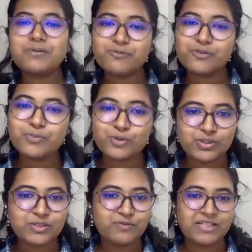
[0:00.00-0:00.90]
Come from
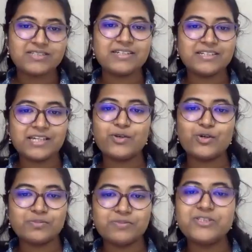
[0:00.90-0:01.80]
both the ways. It
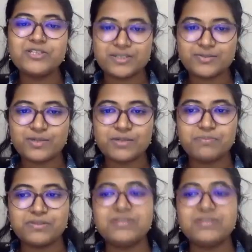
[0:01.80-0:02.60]
cannot be just a one